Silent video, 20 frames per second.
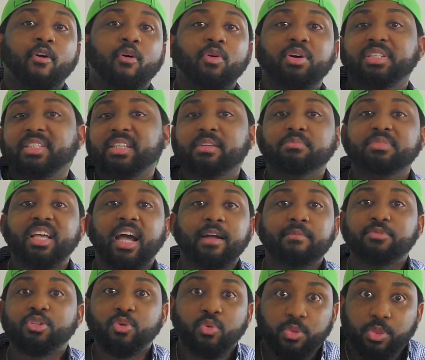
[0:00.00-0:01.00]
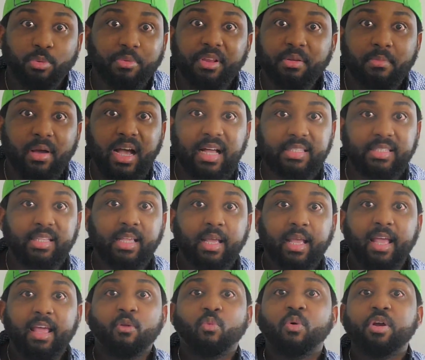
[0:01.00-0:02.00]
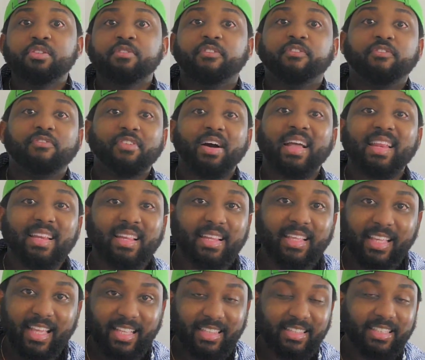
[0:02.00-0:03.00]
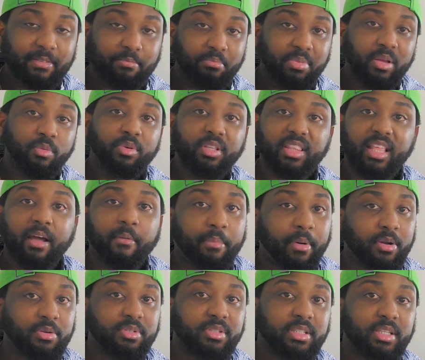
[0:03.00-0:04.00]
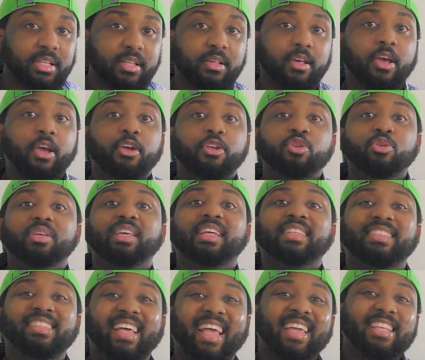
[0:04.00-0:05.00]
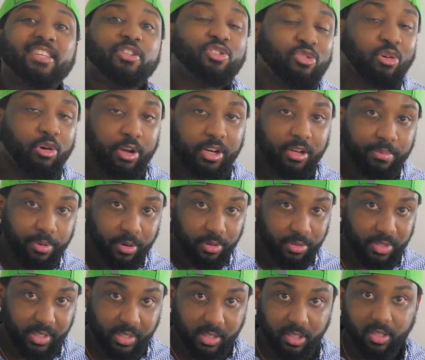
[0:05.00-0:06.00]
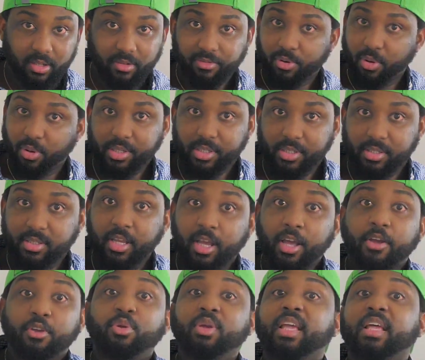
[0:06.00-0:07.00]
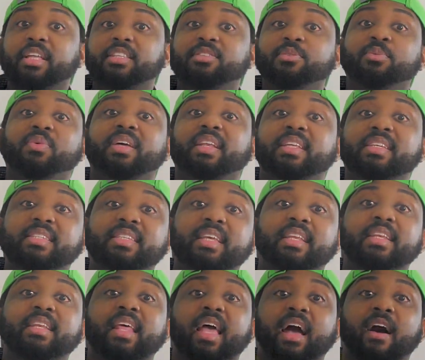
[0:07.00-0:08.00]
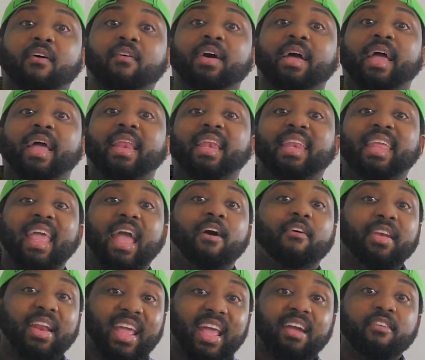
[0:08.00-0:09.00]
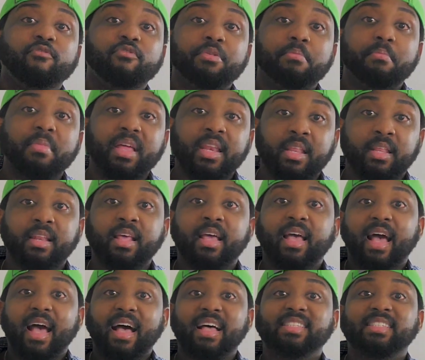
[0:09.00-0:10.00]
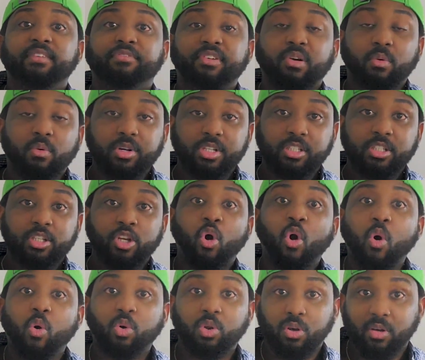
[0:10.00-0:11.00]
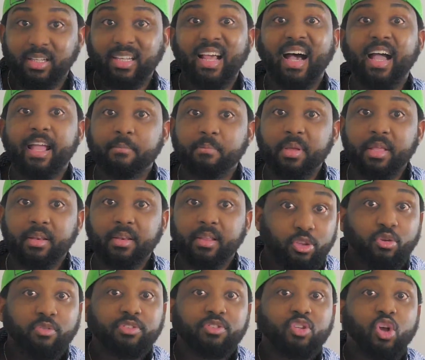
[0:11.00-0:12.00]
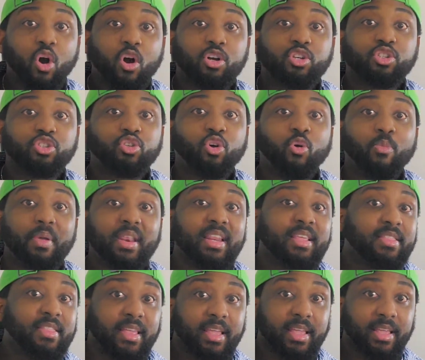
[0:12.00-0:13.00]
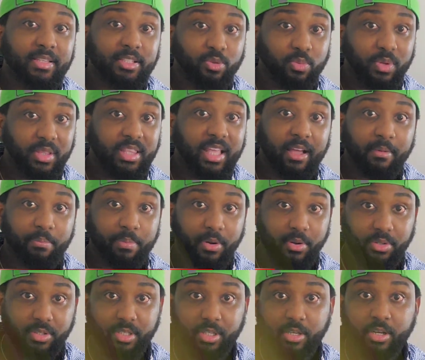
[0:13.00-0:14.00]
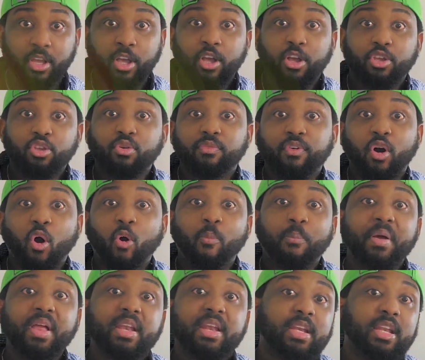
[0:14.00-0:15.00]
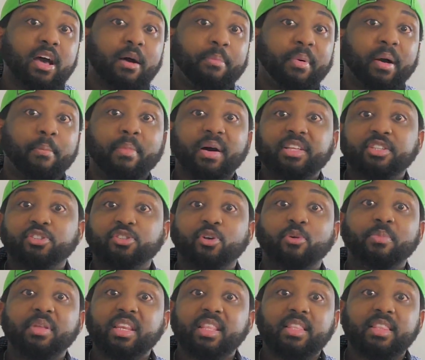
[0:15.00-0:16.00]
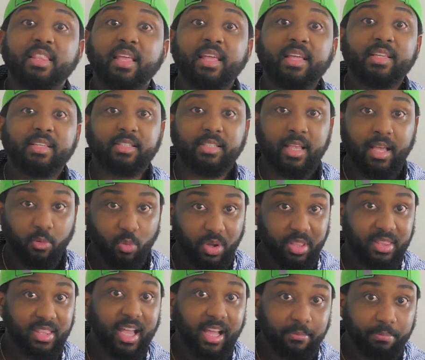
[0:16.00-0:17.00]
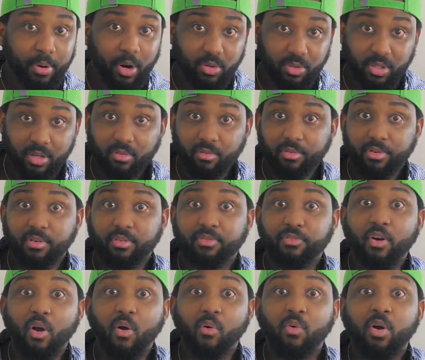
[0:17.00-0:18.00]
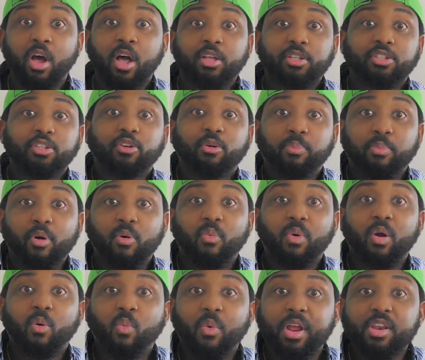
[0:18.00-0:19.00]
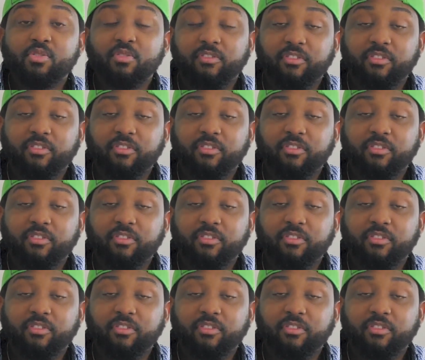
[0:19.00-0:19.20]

or sometimes two, three months. And when you finally get to be with that person, you get to enjoy the person to the fullest you get to really sit down and count every minute as if it was gold or diamond. You've talked so many things with that person. You've opened up about so many things with that person over the phone to the point where when you